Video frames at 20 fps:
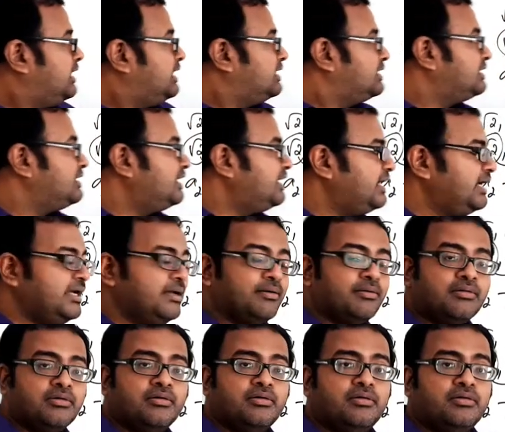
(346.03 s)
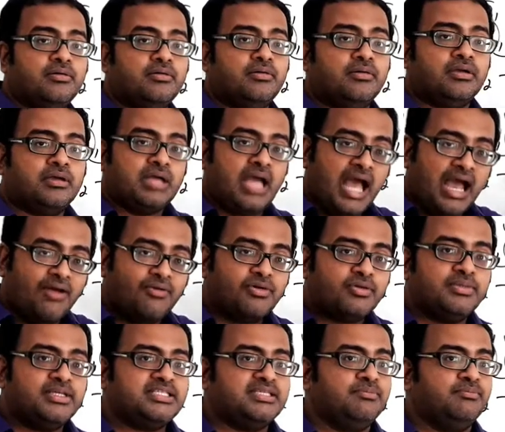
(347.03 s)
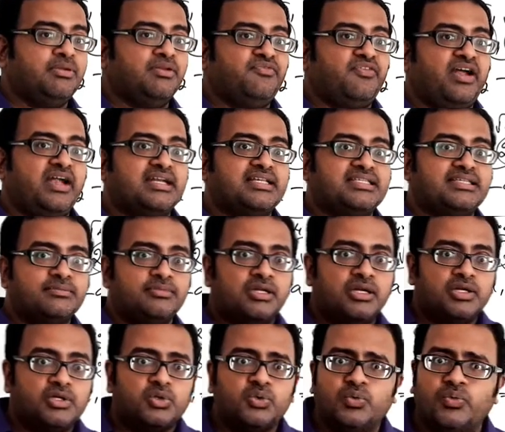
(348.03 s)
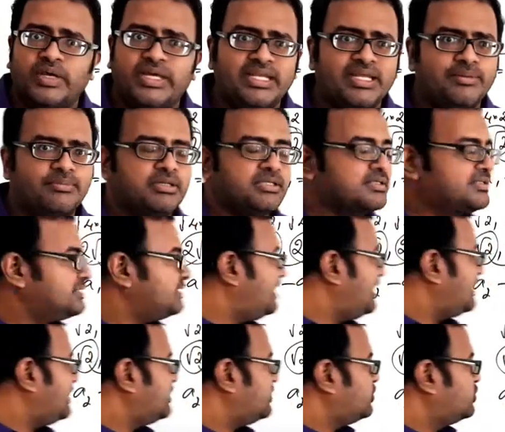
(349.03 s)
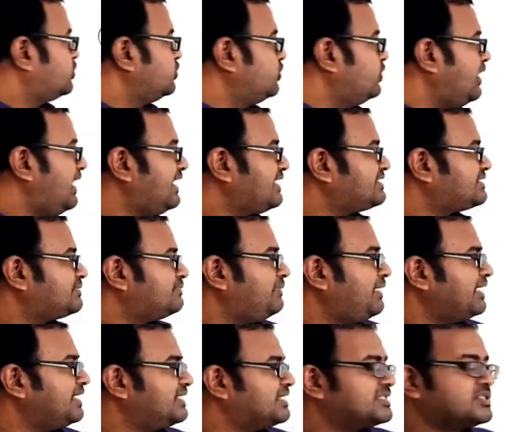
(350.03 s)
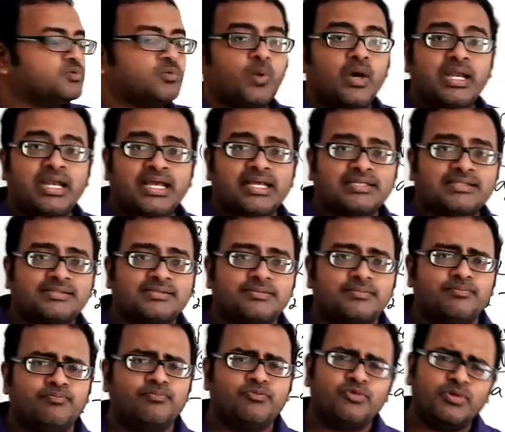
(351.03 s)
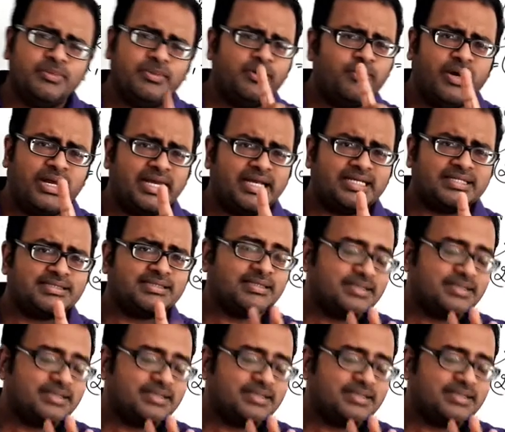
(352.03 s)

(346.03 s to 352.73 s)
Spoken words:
They have to be simplified similar to variables like 2x minus 1x will be 1x.